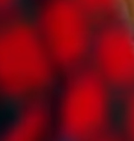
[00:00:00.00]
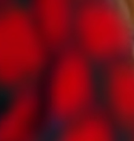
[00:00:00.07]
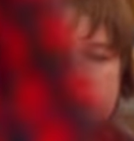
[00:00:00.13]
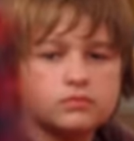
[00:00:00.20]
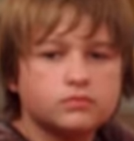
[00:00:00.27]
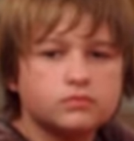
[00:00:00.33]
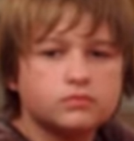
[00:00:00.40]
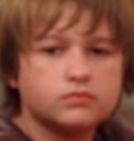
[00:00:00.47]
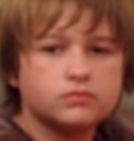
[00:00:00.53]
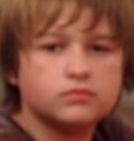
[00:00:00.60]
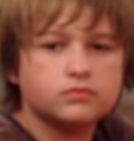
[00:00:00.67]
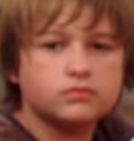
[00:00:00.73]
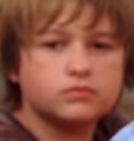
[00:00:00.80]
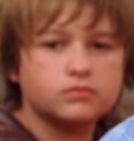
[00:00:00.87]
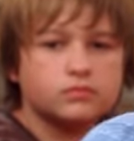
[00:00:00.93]

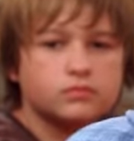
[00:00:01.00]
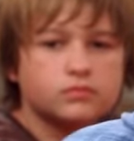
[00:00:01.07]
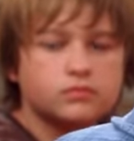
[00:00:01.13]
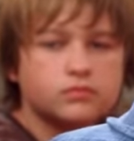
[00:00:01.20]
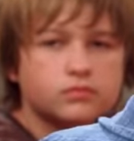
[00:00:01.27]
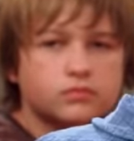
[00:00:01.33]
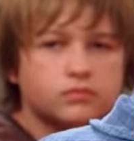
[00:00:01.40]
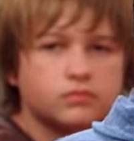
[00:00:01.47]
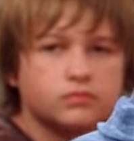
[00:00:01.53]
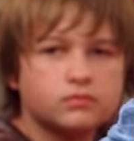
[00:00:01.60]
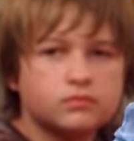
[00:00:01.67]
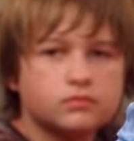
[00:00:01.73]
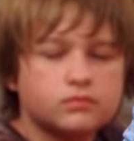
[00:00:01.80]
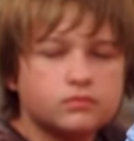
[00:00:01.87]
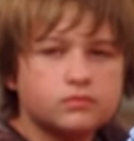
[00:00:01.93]

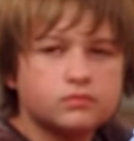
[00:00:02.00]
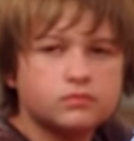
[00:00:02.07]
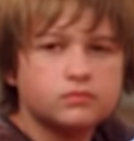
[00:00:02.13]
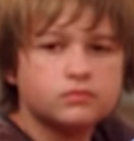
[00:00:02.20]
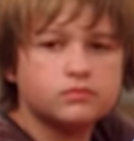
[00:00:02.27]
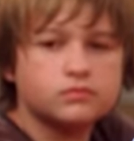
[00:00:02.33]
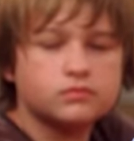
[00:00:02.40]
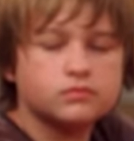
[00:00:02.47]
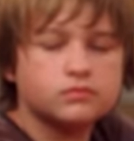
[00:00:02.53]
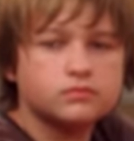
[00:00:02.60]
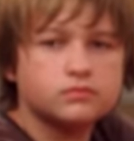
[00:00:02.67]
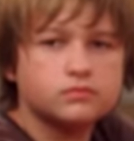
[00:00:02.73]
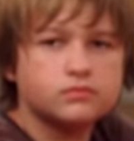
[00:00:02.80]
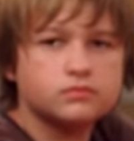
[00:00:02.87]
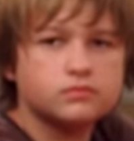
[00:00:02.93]

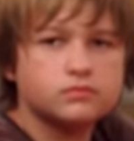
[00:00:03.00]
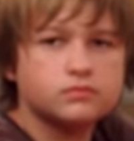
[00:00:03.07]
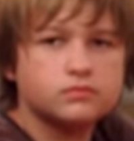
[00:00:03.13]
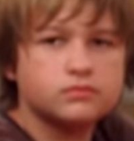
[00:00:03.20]
[no speech]